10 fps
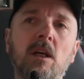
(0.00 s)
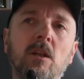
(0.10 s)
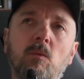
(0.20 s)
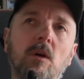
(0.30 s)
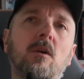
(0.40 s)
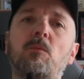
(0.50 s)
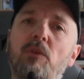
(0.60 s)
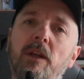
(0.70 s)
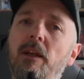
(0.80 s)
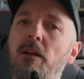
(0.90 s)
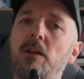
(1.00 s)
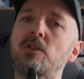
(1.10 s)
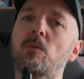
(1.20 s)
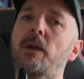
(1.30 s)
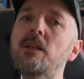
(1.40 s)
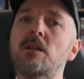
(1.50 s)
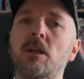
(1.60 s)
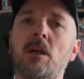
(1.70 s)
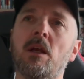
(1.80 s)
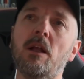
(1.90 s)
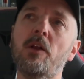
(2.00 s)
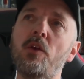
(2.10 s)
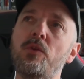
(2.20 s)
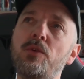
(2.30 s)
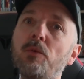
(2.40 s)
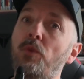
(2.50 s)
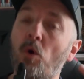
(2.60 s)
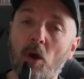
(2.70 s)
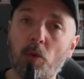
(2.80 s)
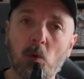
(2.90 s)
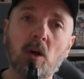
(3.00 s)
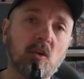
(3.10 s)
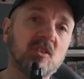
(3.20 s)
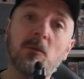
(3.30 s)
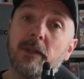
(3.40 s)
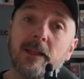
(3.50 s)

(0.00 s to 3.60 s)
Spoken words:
the work on Brittany the Ninja Witch, the work on some of the